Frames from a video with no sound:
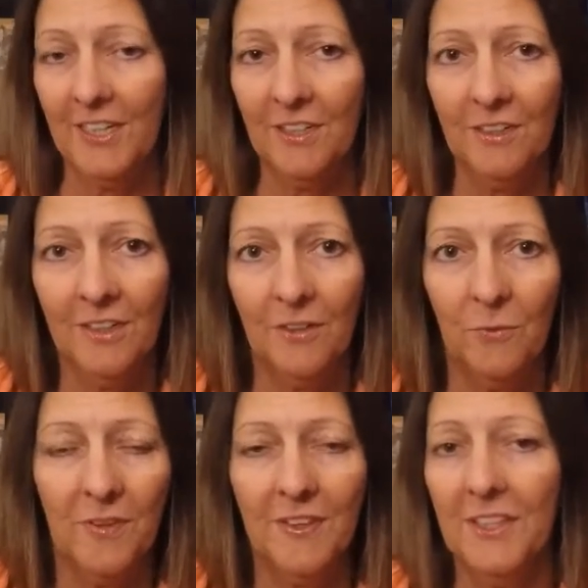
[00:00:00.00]
here
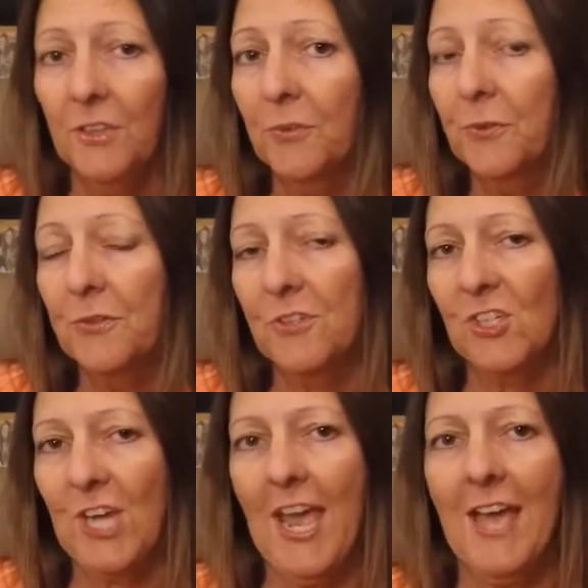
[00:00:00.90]
with a little cruise
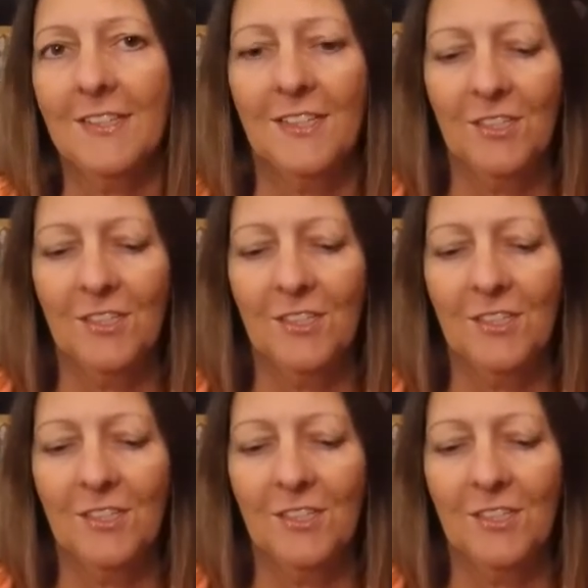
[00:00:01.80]
chat.